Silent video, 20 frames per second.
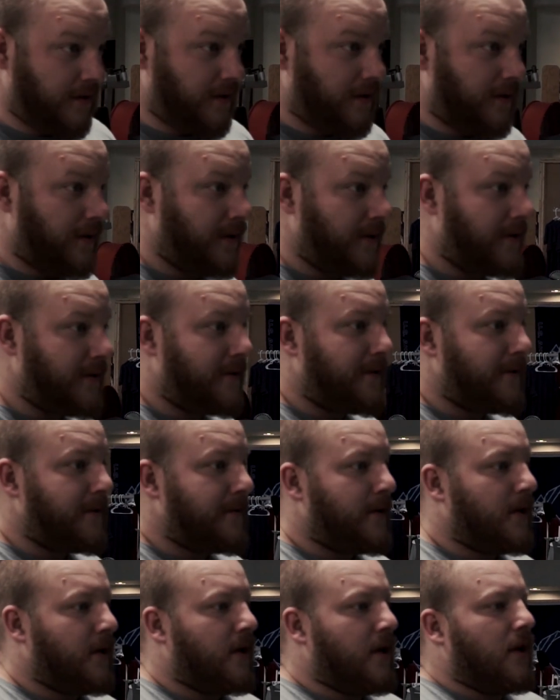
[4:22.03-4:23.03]

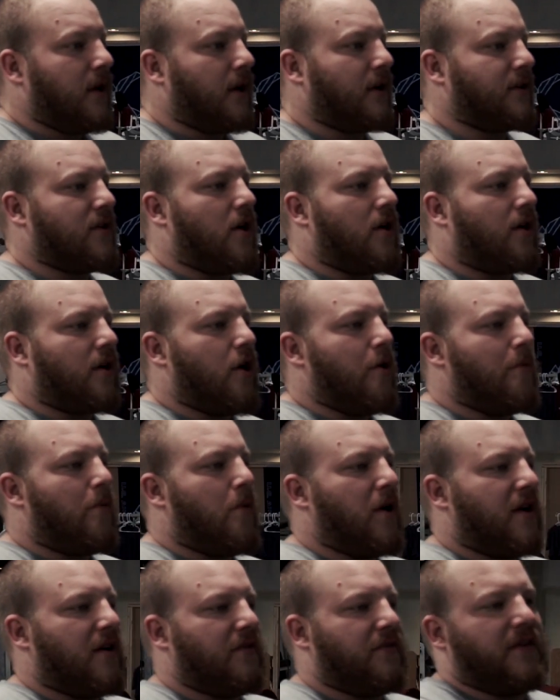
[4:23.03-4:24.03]
Because I'll go
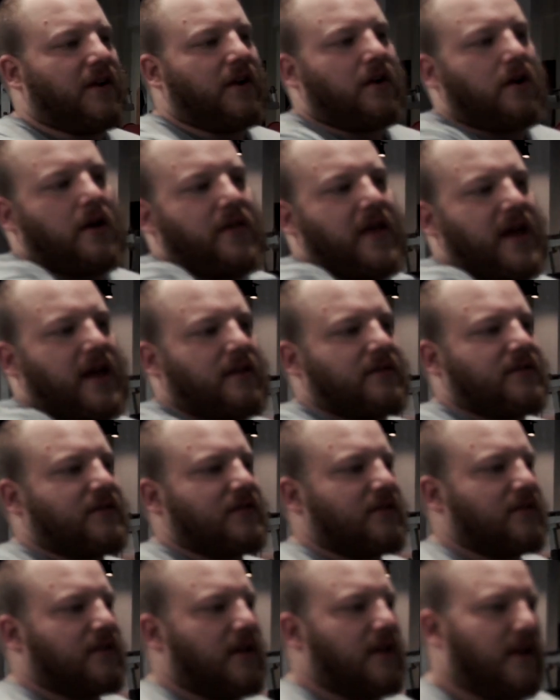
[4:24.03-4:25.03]
pointer finger on that
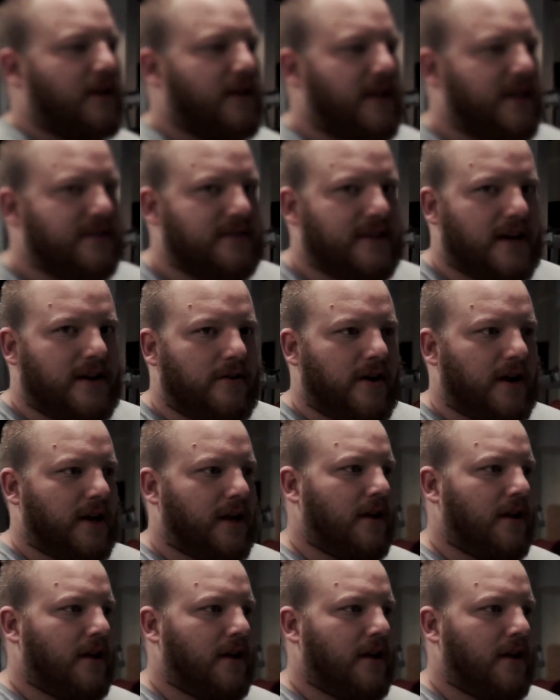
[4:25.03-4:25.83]
inside ring.